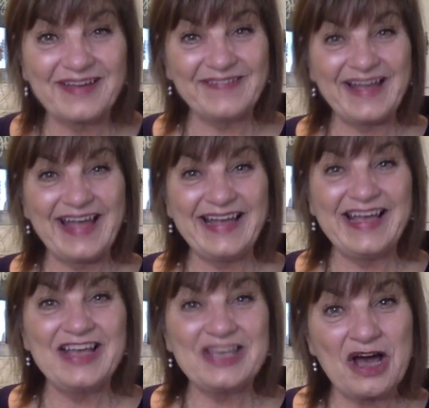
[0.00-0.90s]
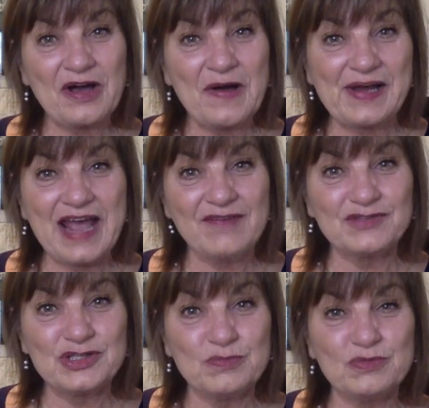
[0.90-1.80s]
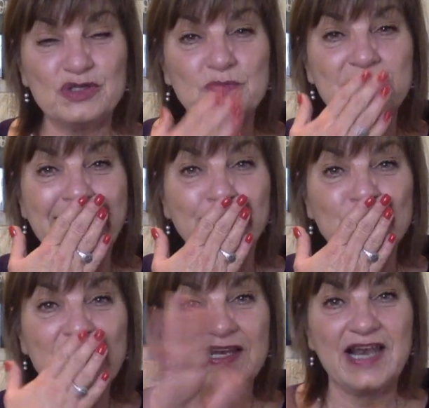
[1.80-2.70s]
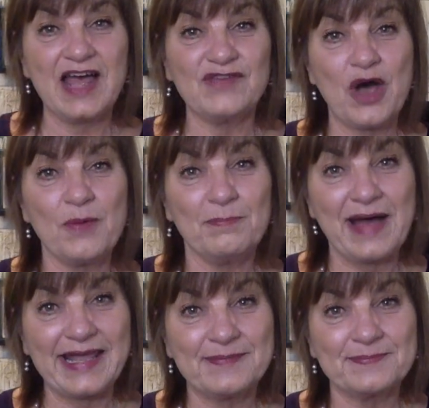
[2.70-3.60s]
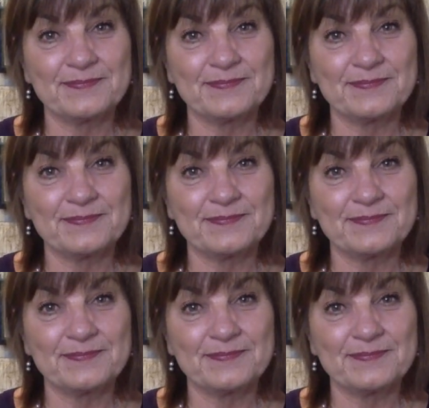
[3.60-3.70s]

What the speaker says: Okay, y'all go out and have a super duper day. Love y'all. Bye.